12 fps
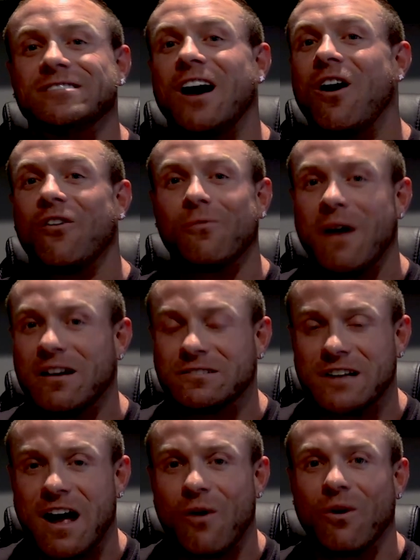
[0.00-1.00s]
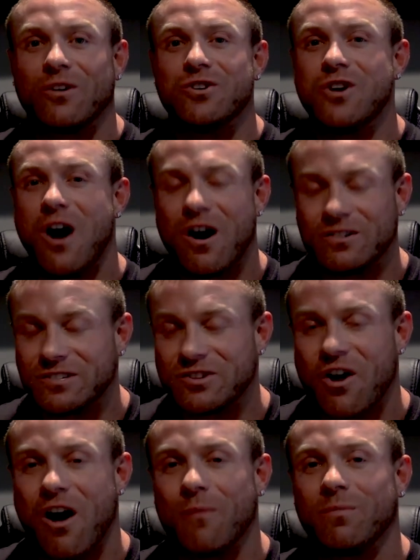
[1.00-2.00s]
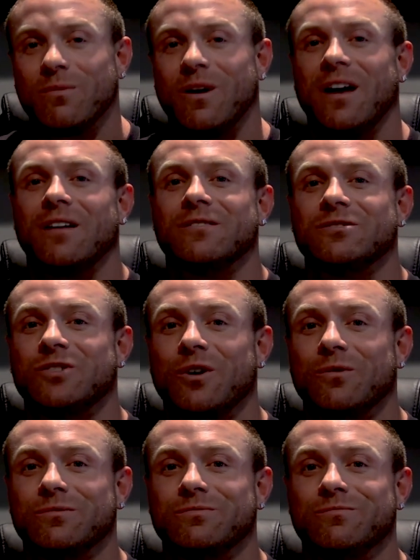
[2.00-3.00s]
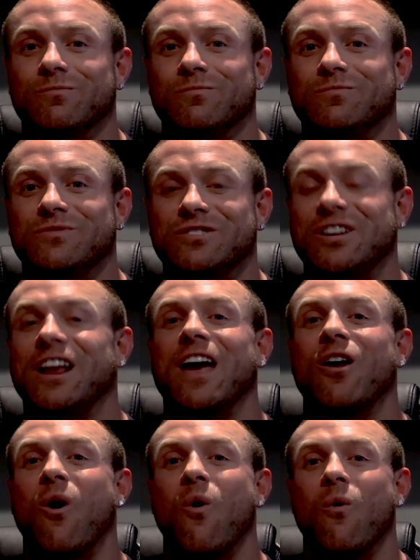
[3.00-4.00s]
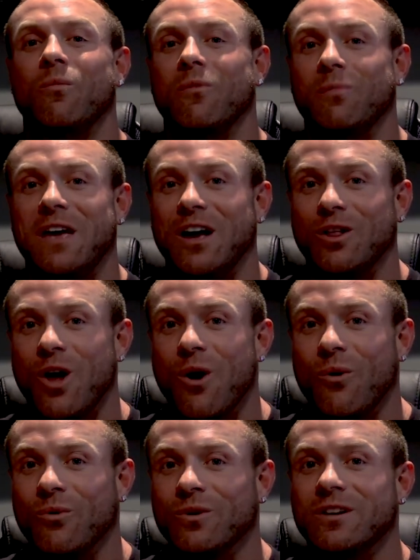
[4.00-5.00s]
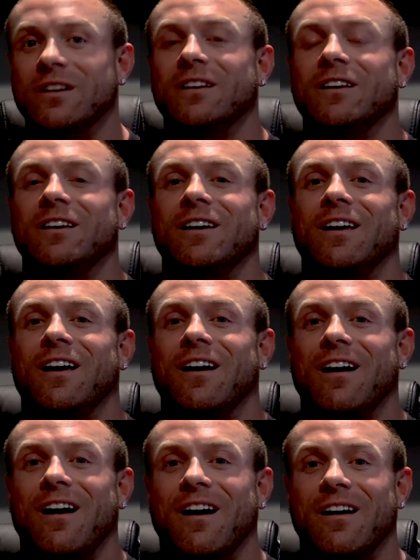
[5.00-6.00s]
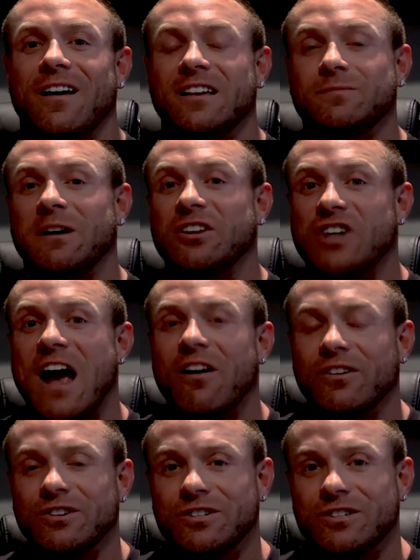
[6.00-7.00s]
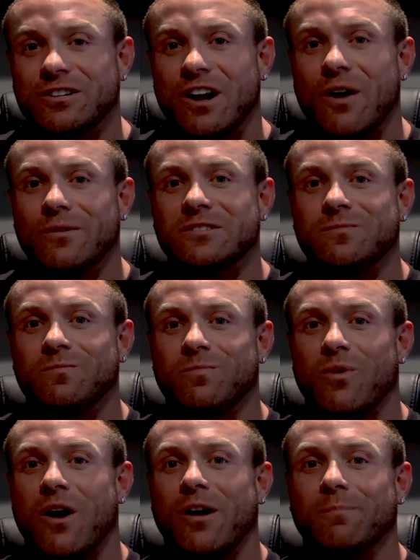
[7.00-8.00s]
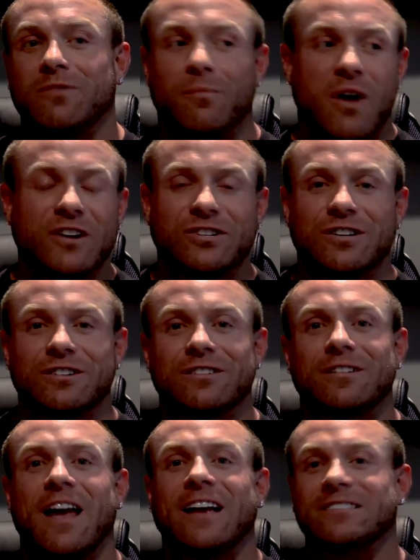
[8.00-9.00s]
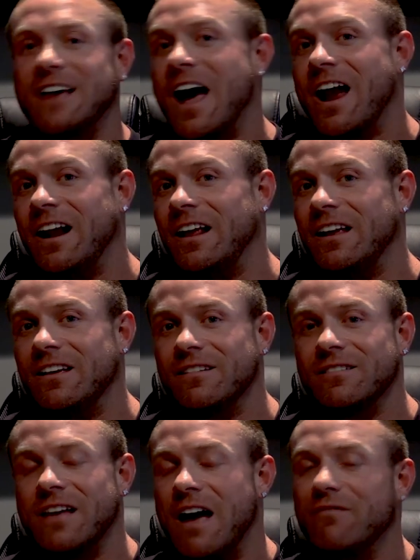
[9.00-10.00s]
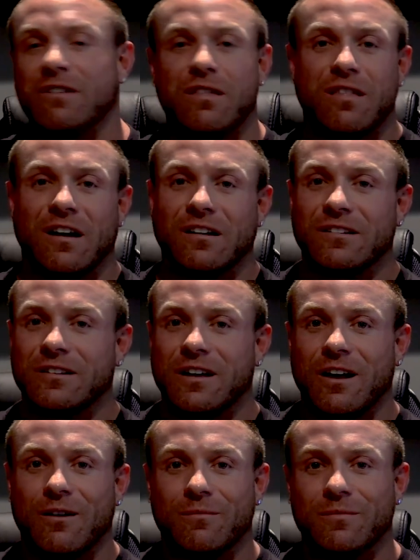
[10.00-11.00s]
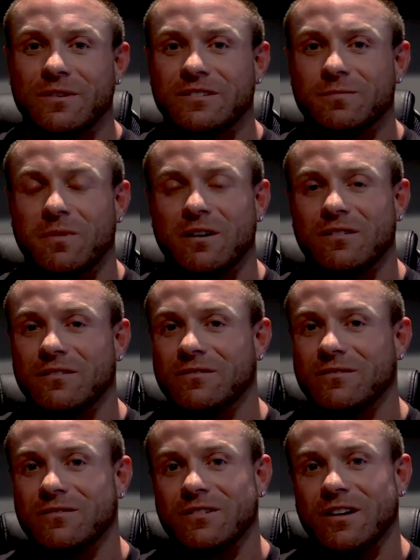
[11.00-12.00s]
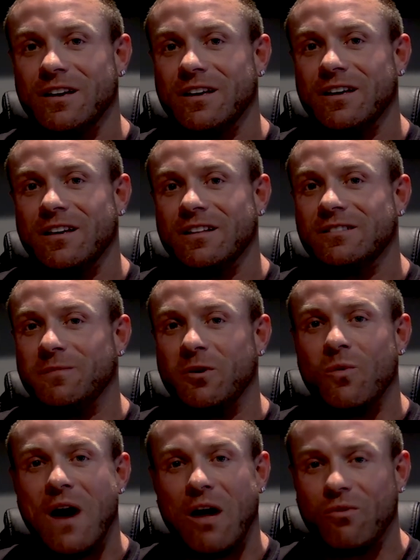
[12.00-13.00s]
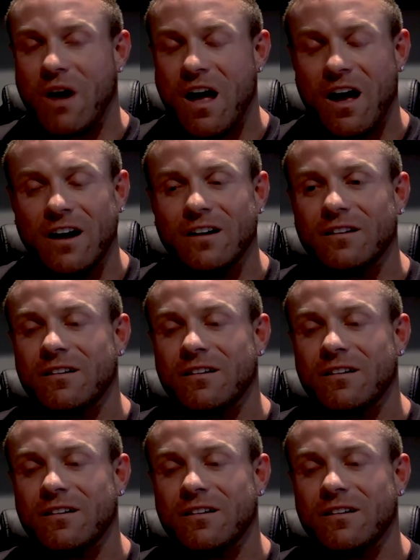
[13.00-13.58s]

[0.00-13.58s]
100 miles an hour nonstop, and so sitting at home, being alone, has been a challenge. You know, it's brought up depression, anxiety, everything. It's been a wild ride.